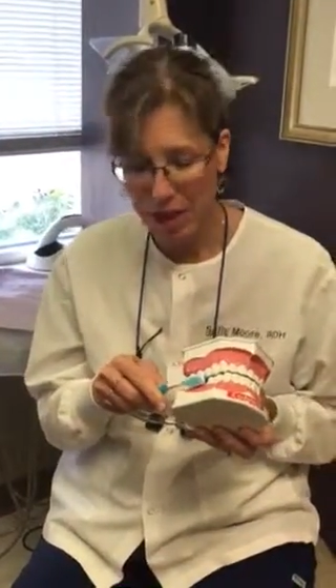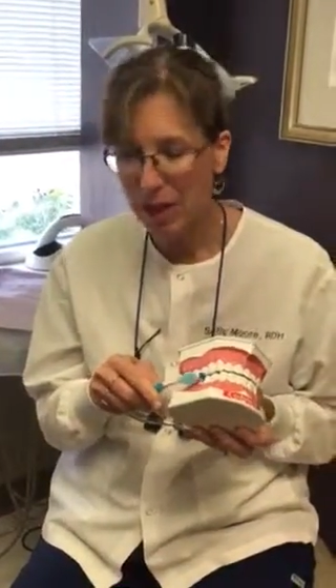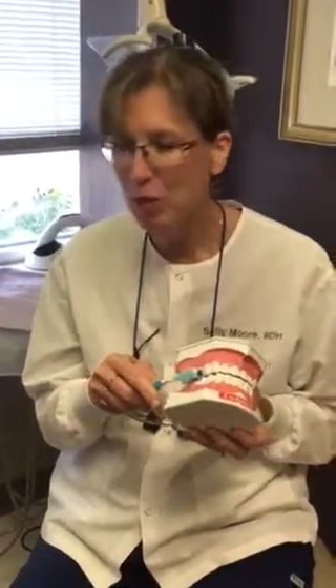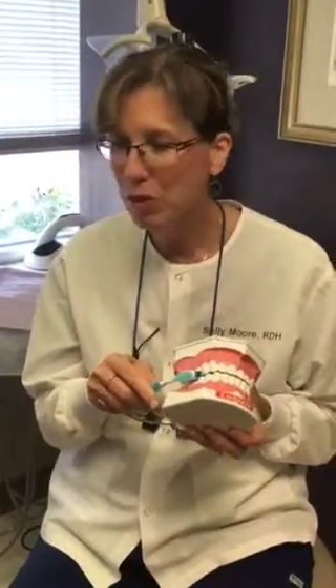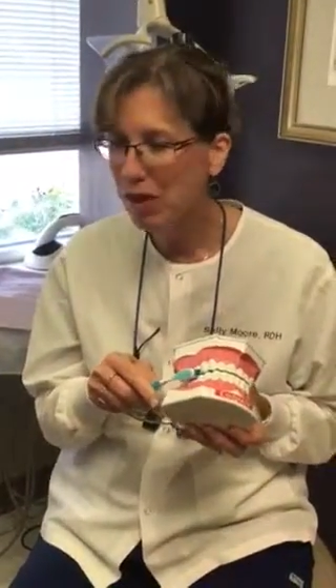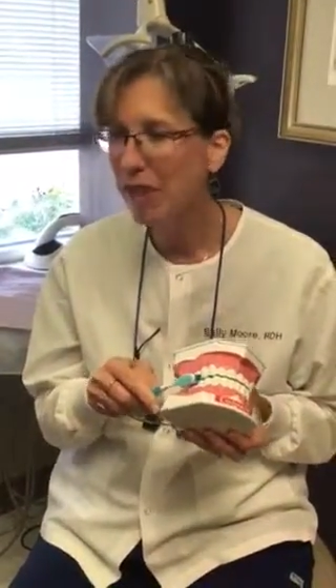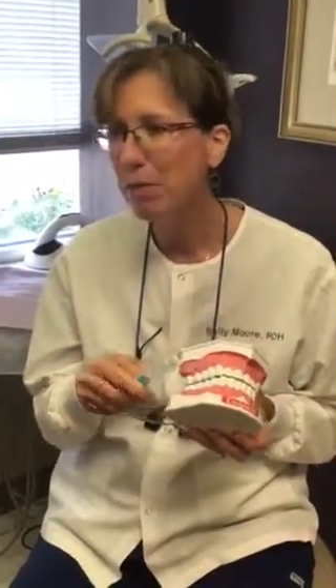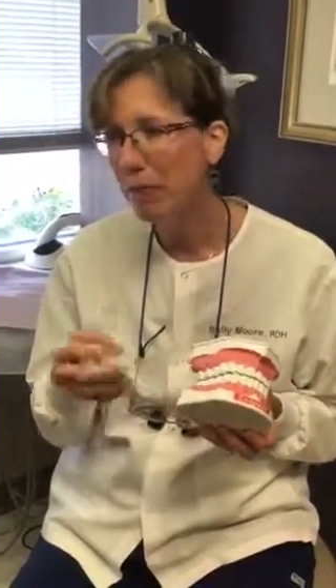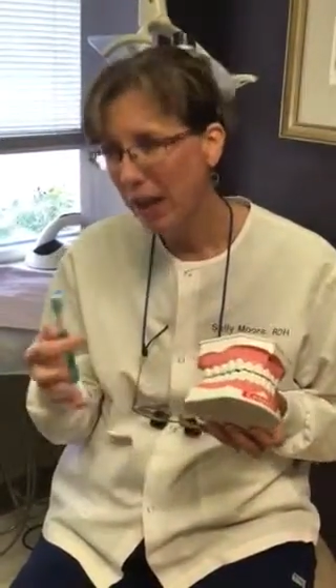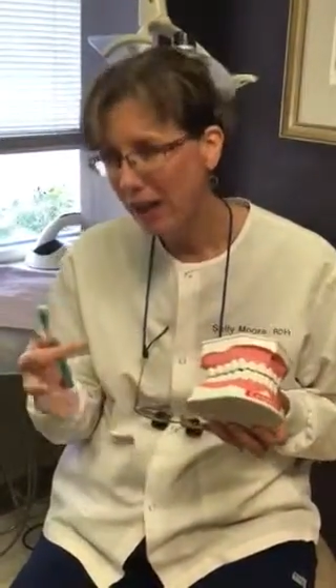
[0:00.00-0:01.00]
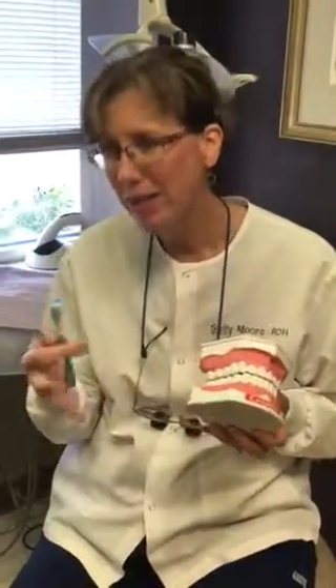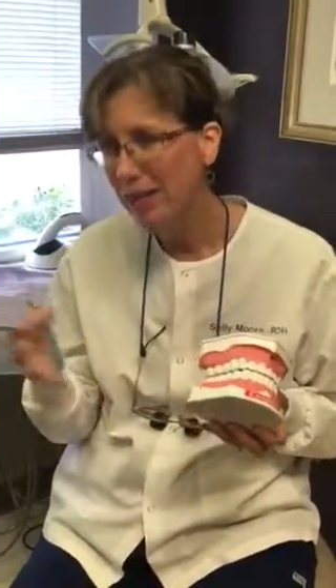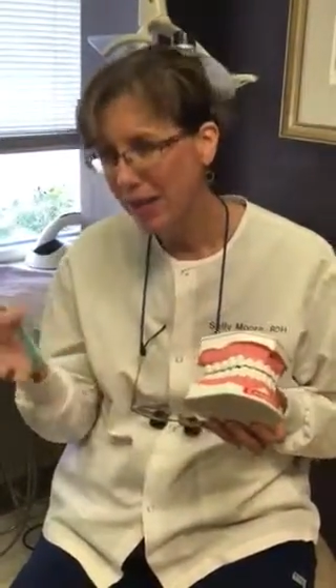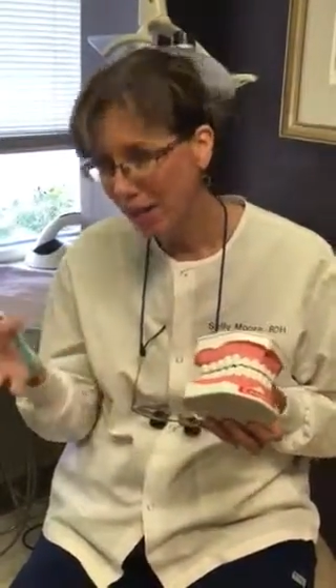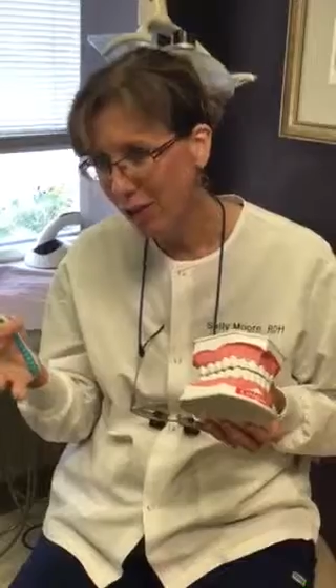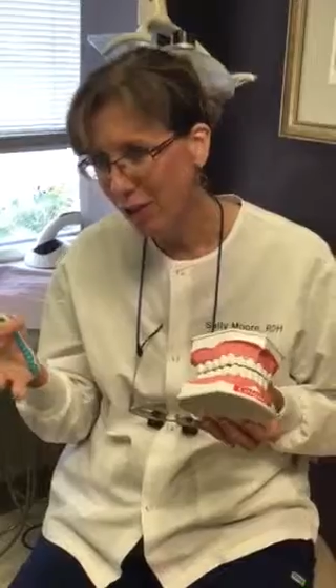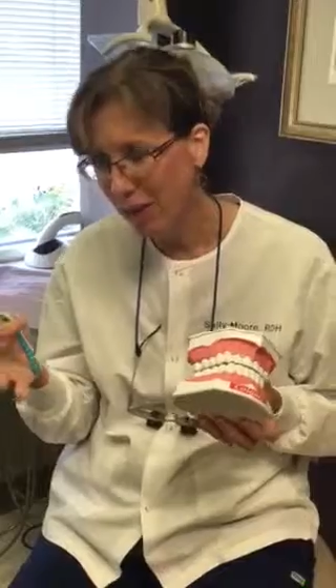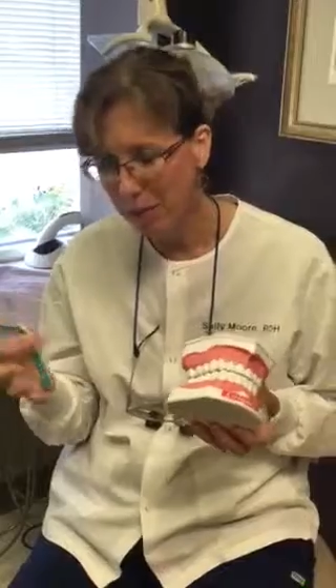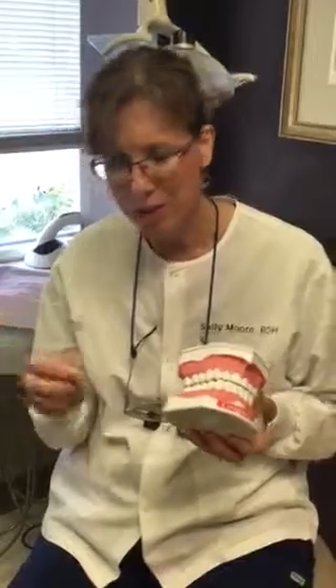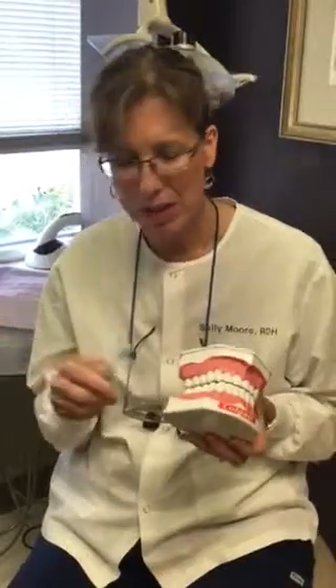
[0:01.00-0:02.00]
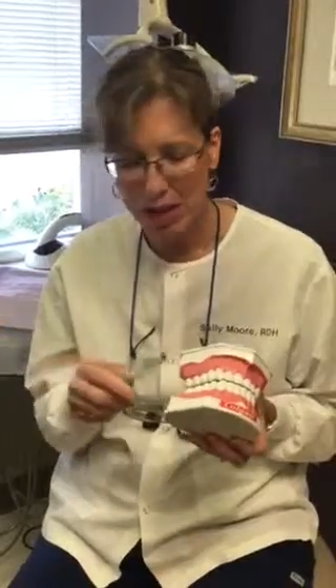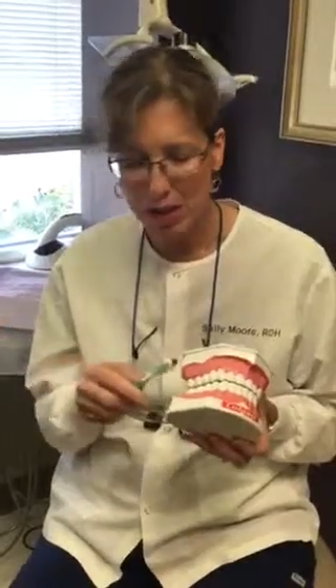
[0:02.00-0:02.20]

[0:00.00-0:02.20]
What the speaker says: And of course then the plaque is sitting on the gums.